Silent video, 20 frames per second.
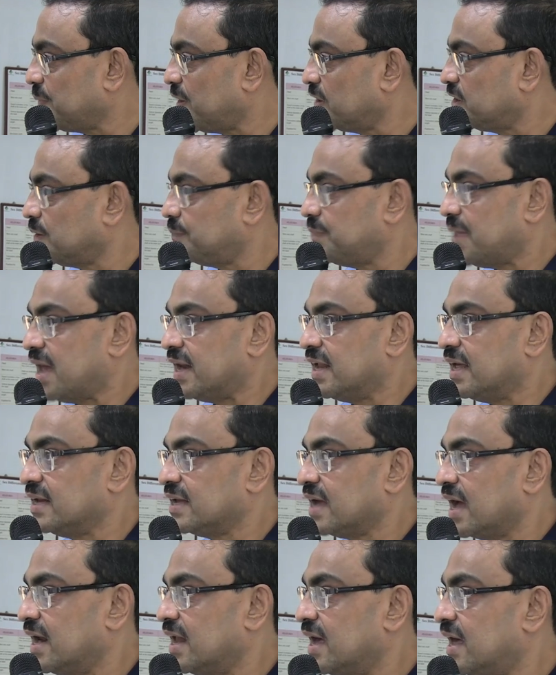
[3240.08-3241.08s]
part of the anal
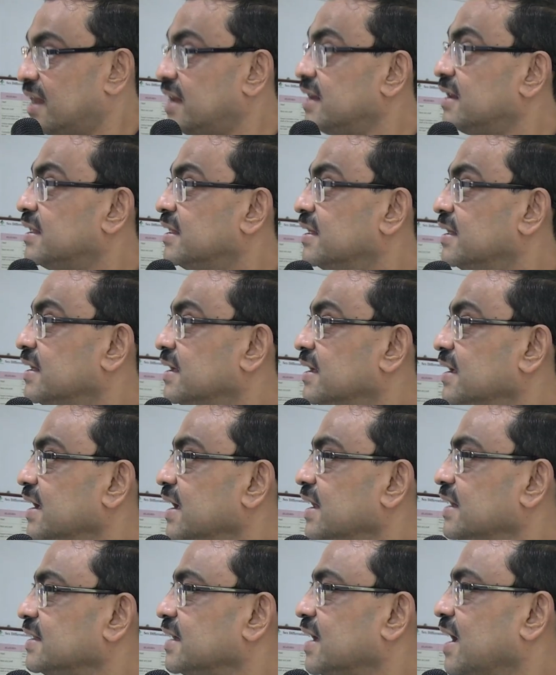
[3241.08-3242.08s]
canal,
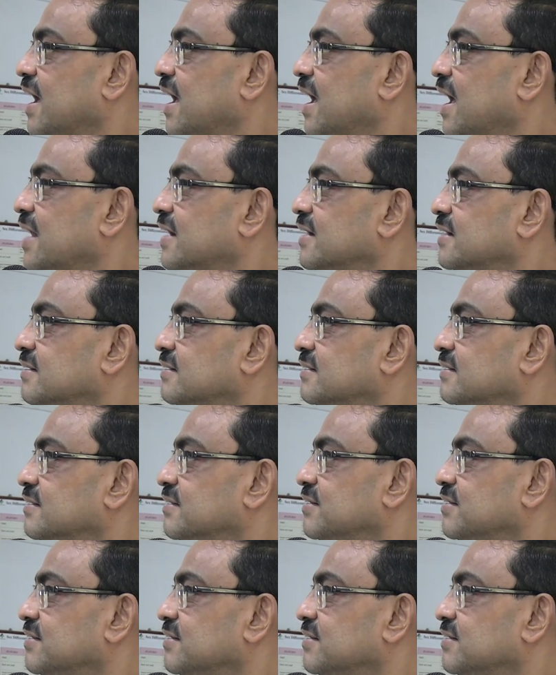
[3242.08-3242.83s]
it can